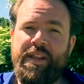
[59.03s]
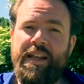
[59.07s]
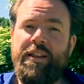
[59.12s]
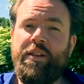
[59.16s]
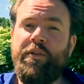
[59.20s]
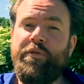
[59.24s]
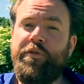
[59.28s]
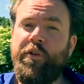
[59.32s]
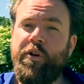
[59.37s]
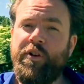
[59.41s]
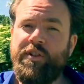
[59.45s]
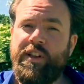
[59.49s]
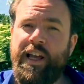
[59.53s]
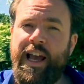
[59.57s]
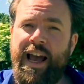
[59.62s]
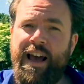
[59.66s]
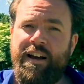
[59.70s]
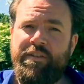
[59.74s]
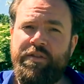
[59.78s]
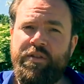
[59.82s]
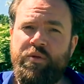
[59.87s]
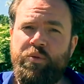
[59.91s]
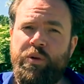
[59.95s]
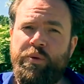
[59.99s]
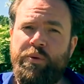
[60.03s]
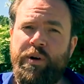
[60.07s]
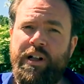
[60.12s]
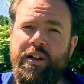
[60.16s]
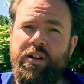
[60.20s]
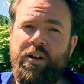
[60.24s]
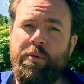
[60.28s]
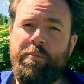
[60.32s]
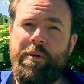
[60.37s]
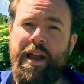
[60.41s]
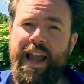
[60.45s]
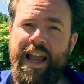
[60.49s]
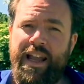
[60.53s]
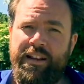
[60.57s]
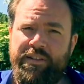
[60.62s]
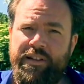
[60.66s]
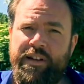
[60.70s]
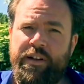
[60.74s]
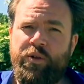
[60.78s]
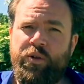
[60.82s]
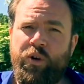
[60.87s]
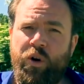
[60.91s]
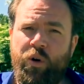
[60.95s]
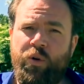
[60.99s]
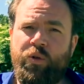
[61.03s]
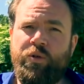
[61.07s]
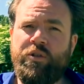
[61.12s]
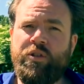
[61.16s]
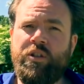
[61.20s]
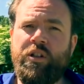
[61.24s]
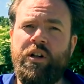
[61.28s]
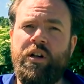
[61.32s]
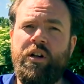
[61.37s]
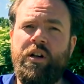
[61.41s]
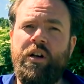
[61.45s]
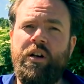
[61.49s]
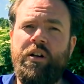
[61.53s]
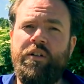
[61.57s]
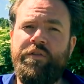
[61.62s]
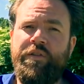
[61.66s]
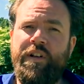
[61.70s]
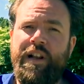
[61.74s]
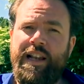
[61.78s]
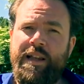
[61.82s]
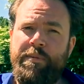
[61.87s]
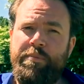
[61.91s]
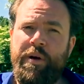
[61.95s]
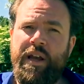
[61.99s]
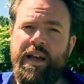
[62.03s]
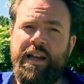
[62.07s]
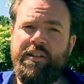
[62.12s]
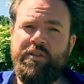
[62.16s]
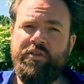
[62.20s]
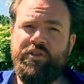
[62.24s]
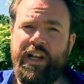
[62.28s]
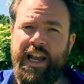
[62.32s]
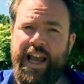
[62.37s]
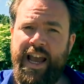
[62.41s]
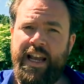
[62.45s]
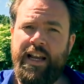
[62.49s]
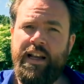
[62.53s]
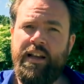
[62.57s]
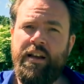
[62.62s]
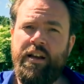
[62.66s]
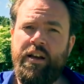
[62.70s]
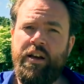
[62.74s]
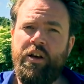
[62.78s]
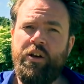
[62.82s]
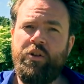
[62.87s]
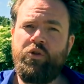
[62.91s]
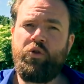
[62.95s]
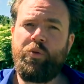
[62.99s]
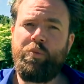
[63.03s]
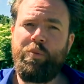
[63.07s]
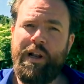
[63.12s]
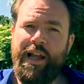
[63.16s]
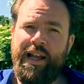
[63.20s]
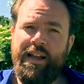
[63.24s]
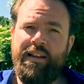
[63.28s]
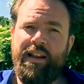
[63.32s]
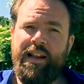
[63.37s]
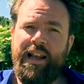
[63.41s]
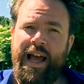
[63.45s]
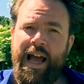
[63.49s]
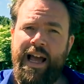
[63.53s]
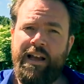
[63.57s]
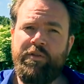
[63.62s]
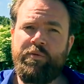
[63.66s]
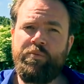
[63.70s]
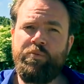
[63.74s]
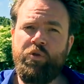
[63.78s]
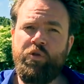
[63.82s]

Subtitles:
In the first half, we welcome 8-year-old Felipe Jiang to play the last